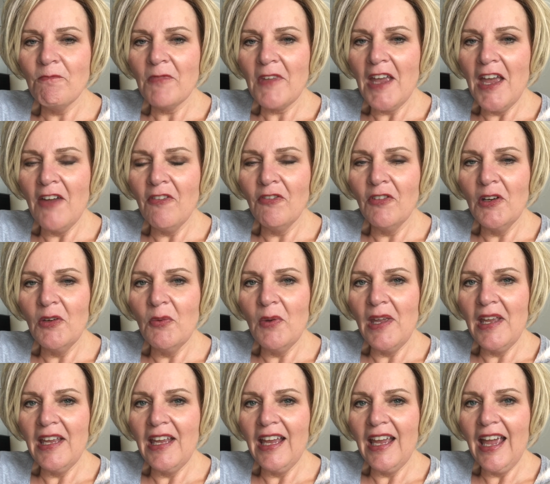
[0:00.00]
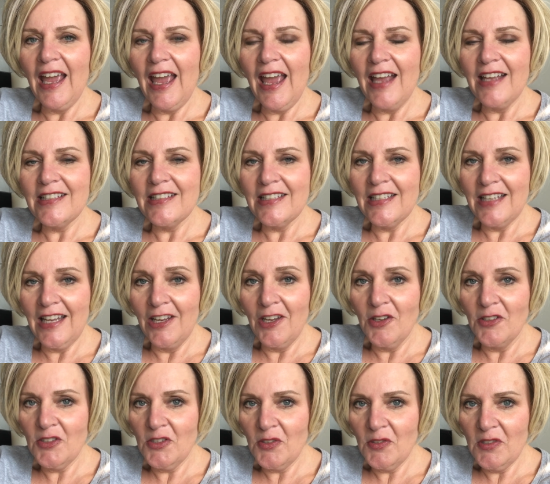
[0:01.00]
every week as he
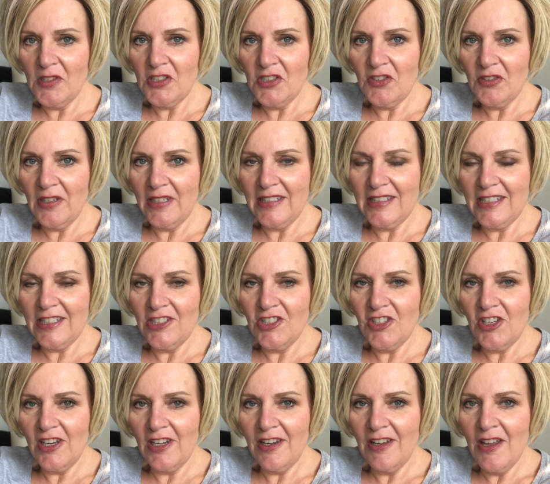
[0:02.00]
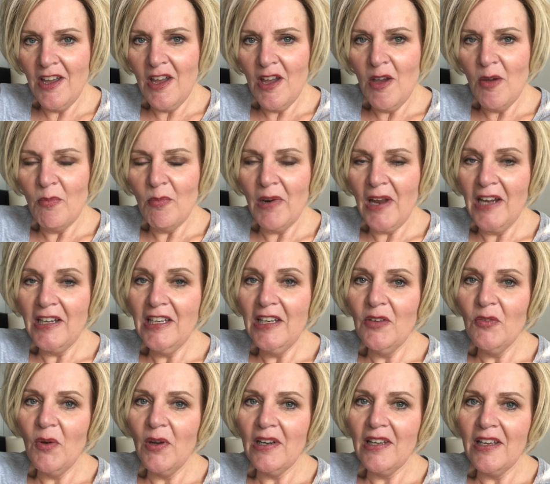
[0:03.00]
goes through this transition. But I did
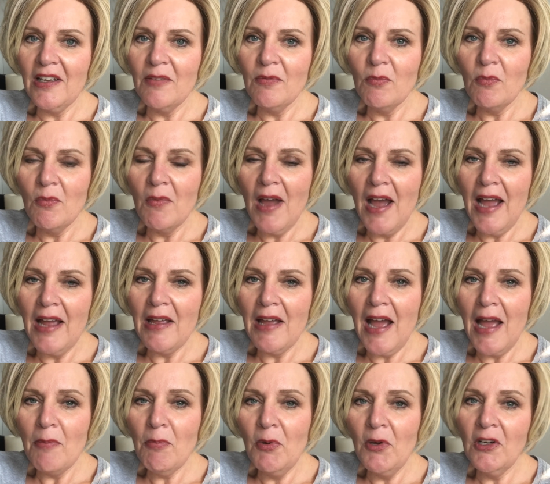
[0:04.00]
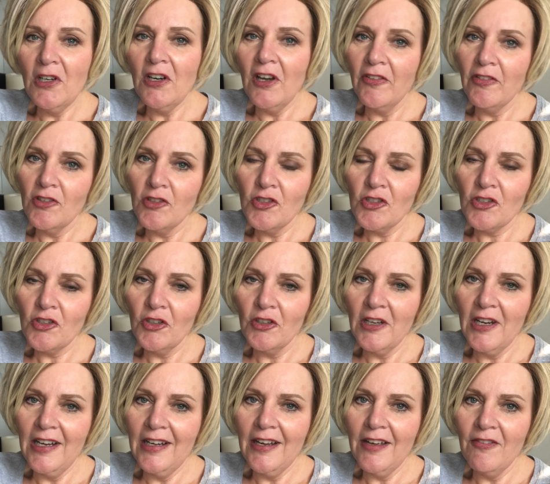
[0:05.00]
want to, I put it on the
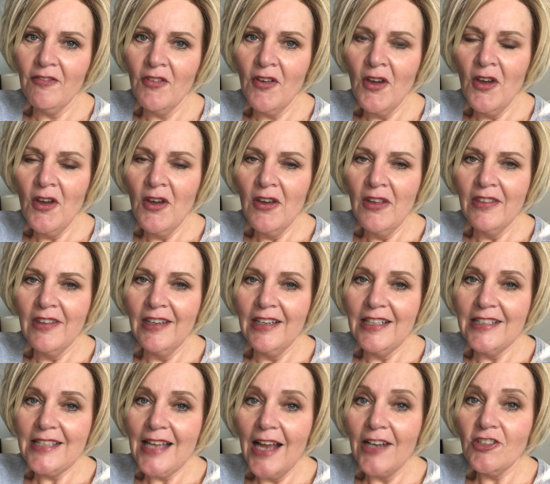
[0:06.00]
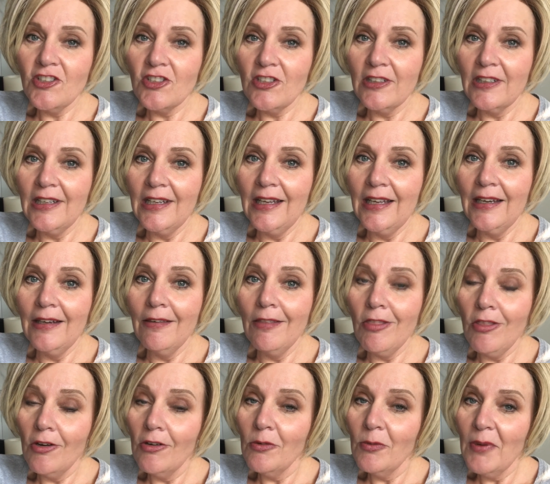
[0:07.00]
screen of that he's actually in
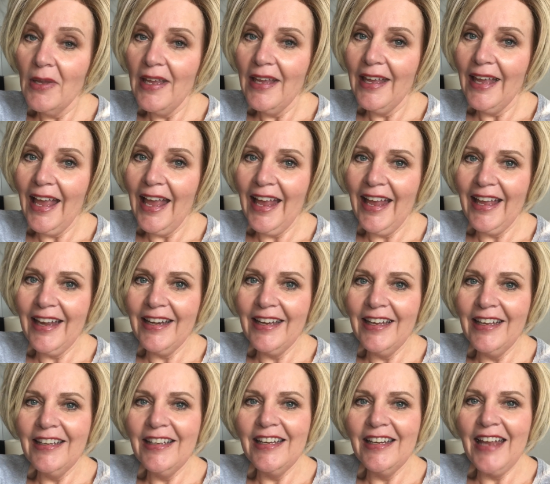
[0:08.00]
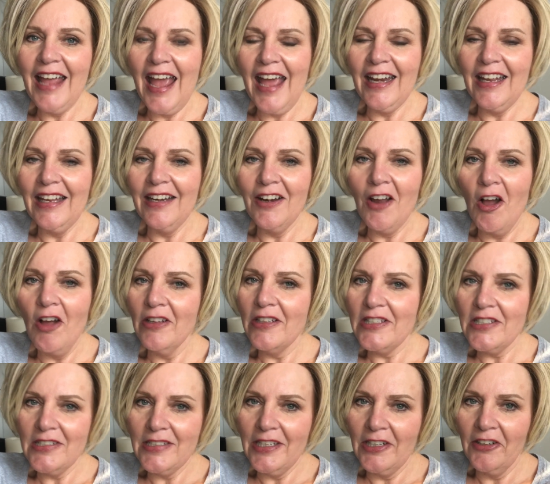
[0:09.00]
third week, and he did add in all
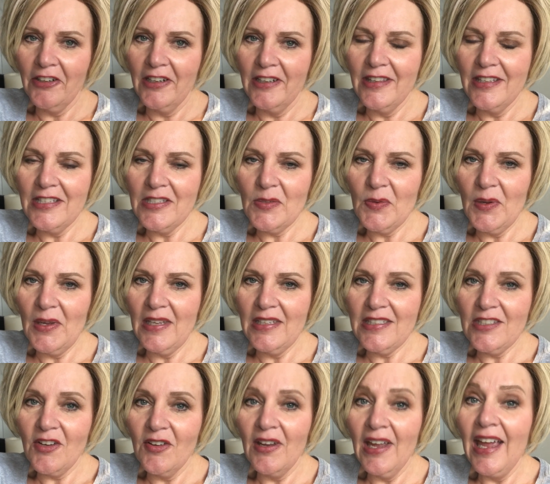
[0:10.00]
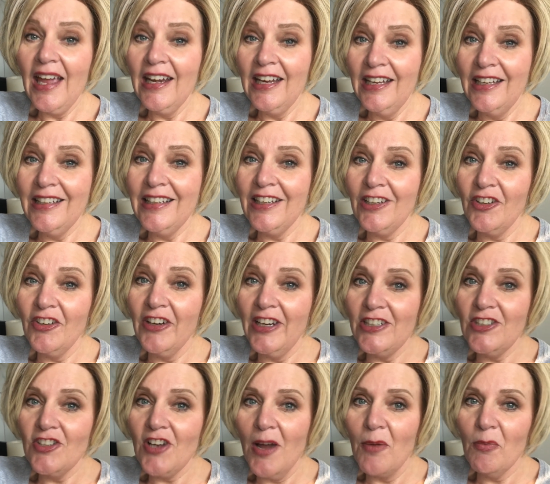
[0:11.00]
his dairy this week. So, and he did a great
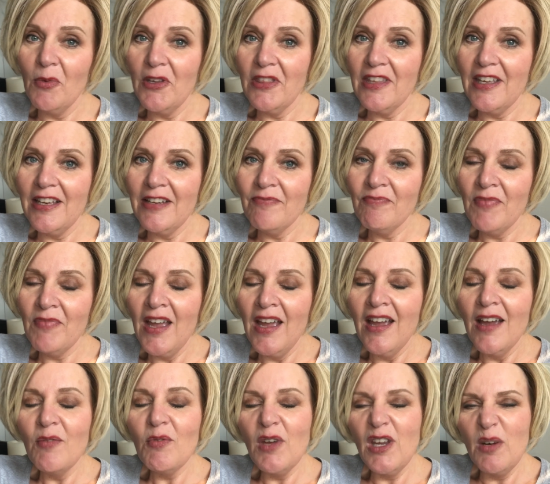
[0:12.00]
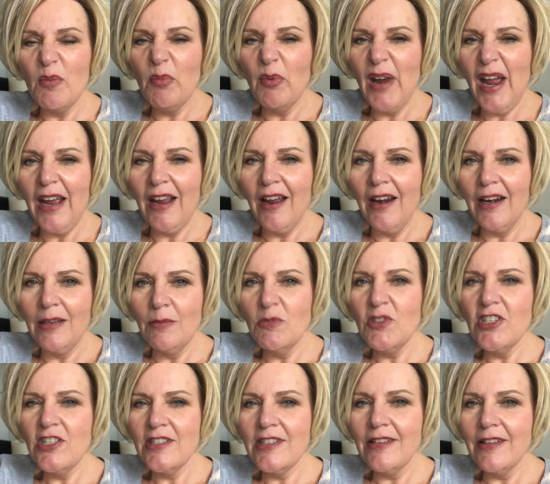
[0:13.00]
job with it. I'm going to brag on him
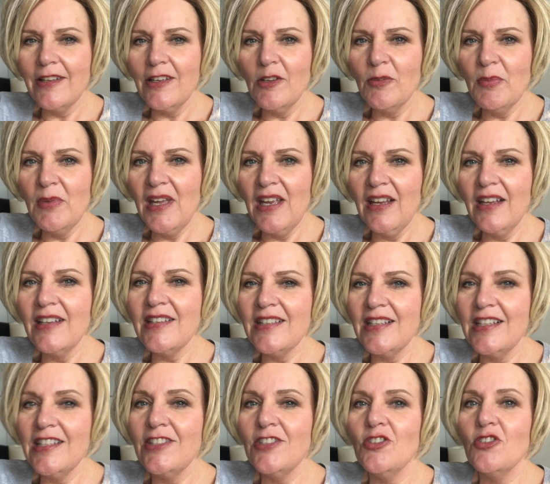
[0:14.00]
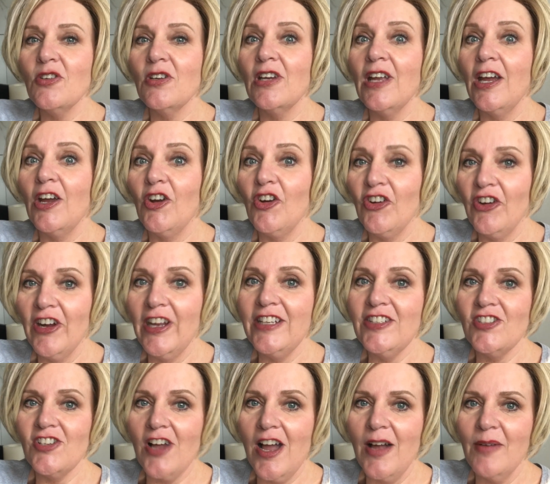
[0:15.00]
just a little bit because he's doing a great
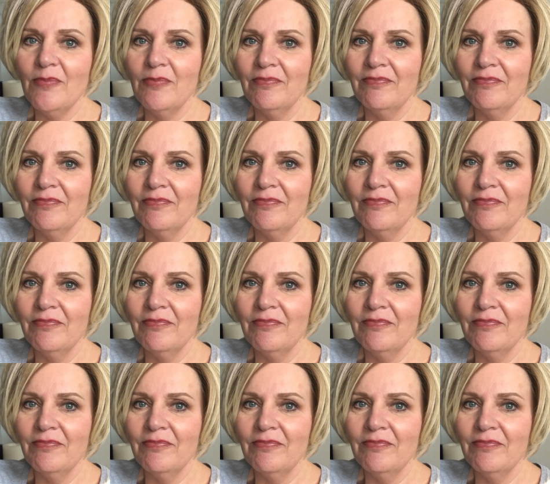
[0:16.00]
job.